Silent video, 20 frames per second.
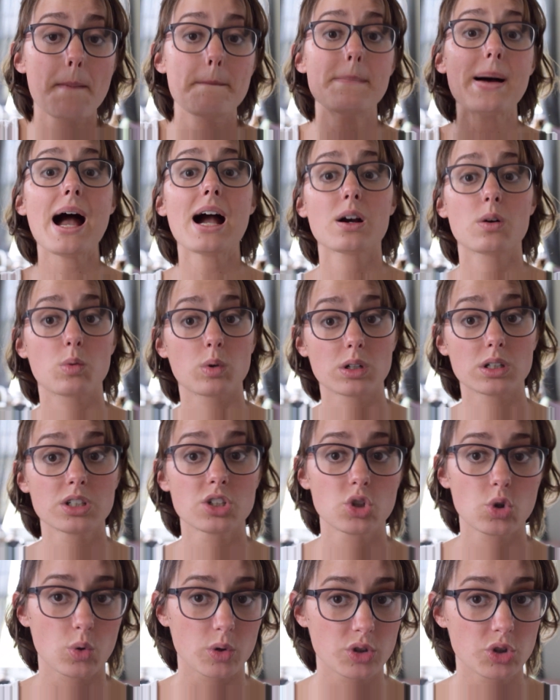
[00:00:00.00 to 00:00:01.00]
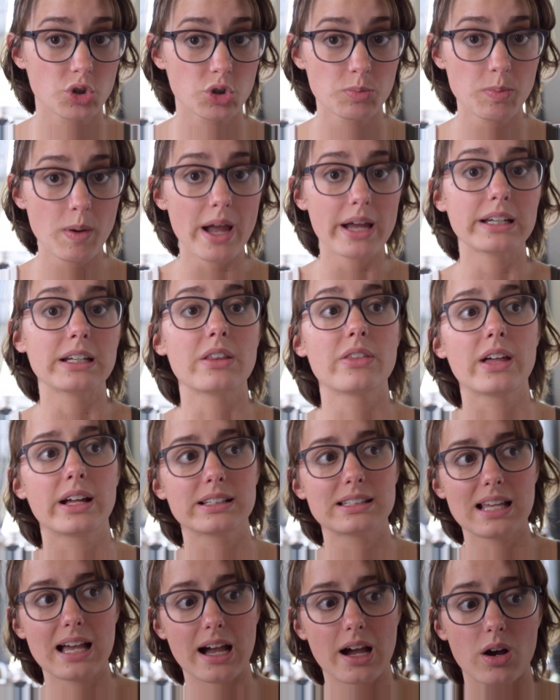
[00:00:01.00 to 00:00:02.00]
backwards towards your spine, and
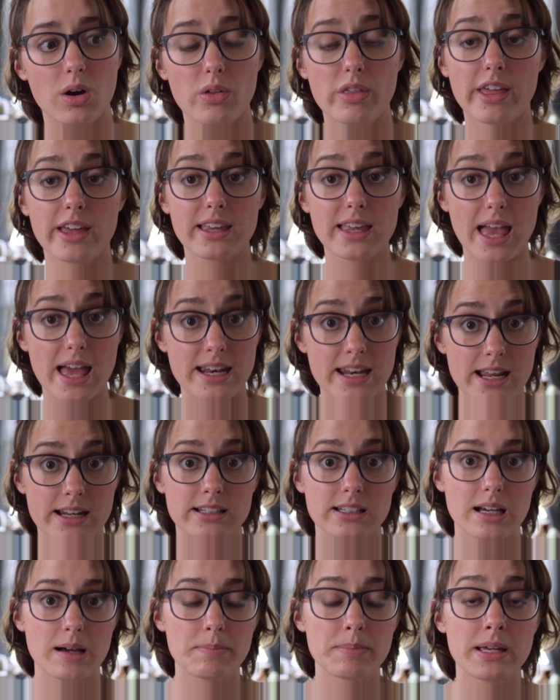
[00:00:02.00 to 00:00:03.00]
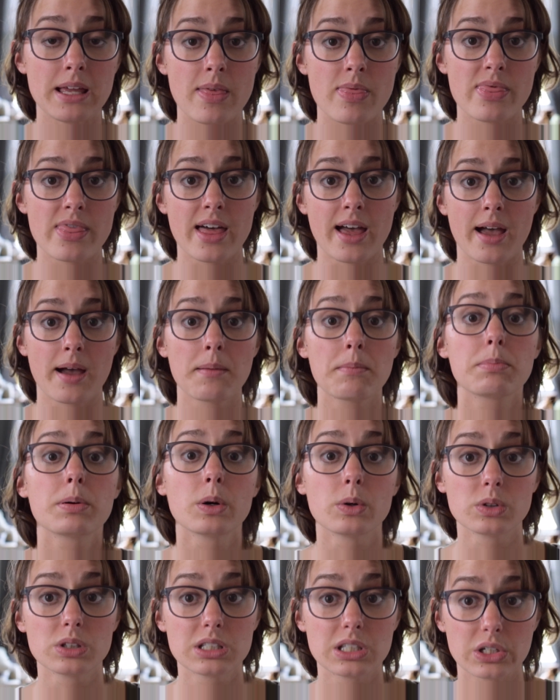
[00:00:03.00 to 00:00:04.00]
that's how they can end up in that
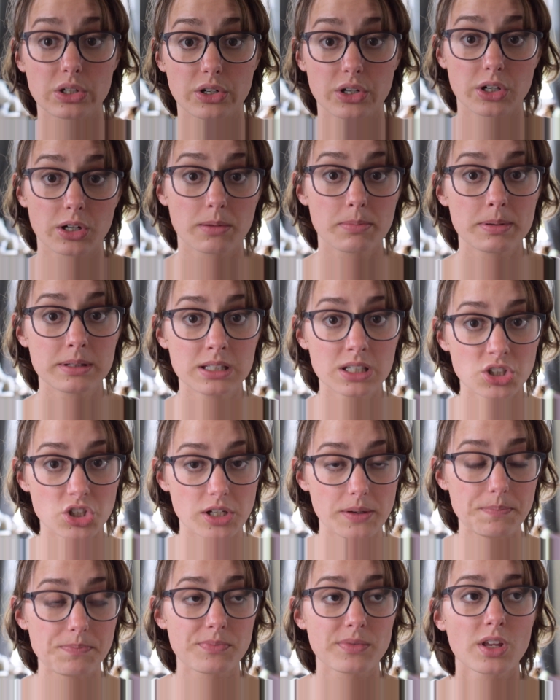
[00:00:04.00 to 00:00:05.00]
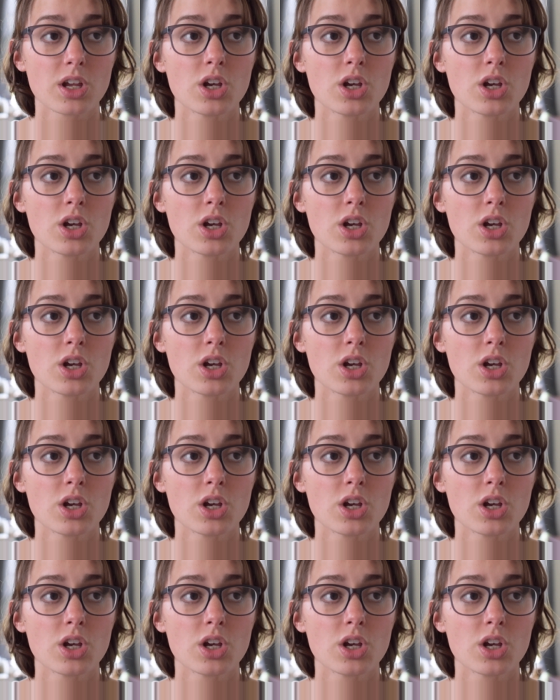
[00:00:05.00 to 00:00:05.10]
posterior position.